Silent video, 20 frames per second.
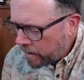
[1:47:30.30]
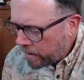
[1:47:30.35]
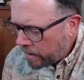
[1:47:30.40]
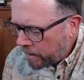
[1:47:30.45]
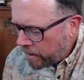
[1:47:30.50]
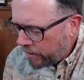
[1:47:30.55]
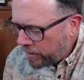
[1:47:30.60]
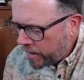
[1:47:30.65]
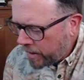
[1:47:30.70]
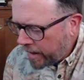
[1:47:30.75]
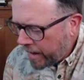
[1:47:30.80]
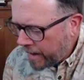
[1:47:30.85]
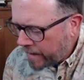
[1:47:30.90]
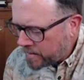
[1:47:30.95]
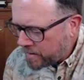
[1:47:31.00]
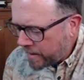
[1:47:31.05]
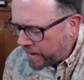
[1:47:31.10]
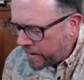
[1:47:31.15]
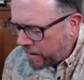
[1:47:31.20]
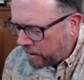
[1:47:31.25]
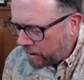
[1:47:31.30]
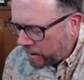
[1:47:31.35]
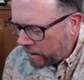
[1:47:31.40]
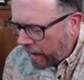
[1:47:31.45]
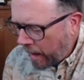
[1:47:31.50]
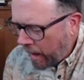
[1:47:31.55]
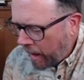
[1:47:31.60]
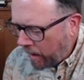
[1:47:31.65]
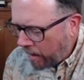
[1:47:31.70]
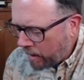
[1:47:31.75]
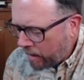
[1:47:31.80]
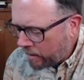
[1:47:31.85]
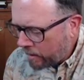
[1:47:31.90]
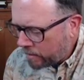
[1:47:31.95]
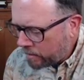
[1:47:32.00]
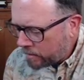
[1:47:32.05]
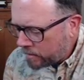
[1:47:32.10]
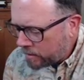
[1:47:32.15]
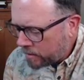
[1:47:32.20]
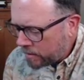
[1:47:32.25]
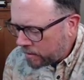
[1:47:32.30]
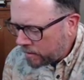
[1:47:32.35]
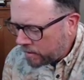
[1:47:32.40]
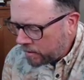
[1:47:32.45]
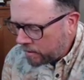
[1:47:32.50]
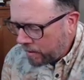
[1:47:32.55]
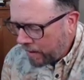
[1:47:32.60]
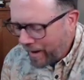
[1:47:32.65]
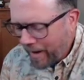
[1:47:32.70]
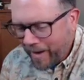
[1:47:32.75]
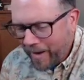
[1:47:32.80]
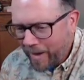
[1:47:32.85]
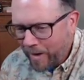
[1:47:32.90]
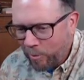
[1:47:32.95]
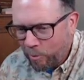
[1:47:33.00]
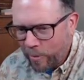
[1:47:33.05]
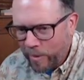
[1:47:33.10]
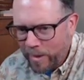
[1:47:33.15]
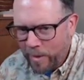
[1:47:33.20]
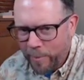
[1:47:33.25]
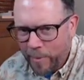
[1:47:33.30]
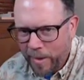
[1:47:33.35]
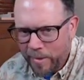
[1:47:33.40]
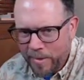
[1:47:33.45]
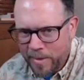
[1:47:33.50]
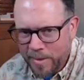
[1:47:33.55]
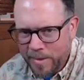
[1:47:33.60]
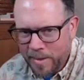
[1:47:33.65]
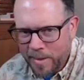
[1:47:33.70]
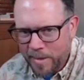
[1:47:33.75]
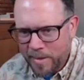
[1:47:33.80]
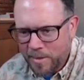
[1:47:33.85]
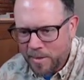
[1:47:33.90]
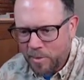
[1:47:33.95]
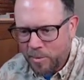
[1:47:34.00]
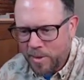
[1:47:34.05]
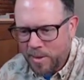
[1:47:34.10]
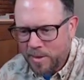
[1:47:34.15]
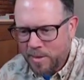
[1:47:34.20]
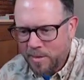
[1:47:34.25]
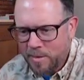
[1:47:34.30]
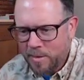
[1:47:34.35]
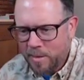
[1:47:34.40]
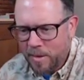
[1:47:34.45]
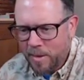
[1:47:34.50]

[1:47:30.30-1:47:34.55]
And then it has like a lock. Like I gotta read about this thing. So this,